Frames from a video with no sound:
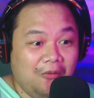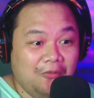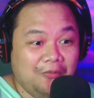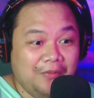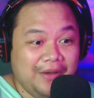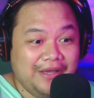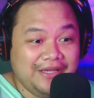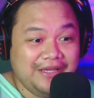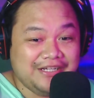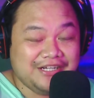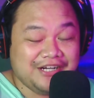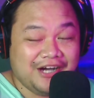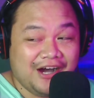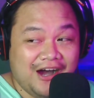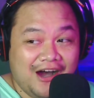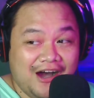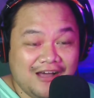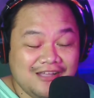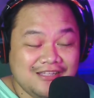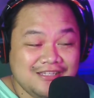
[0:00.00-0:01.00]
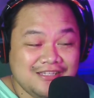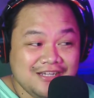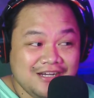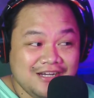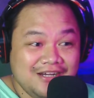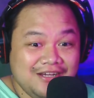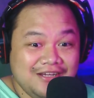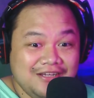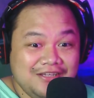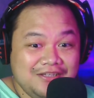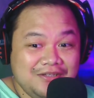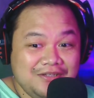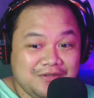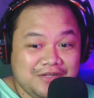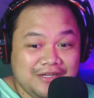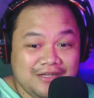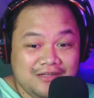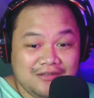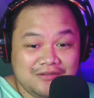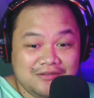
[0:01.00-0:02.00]
my god! You
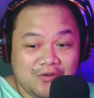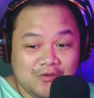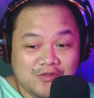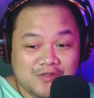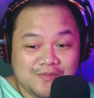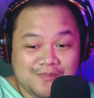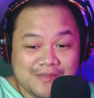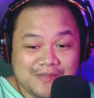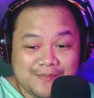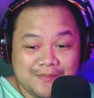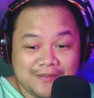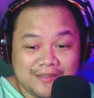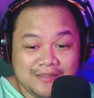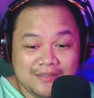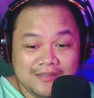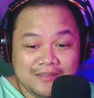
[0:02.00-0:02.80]
killed those people.